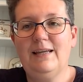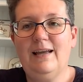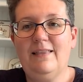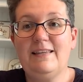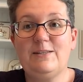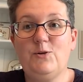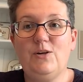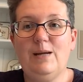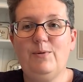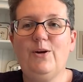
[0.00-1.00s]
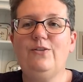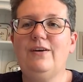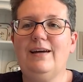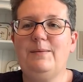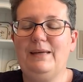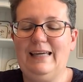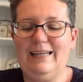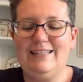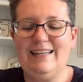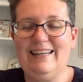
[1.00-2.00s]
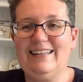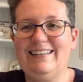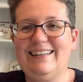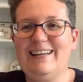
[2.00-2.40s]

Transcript: this new neighbourhood that I'm engaging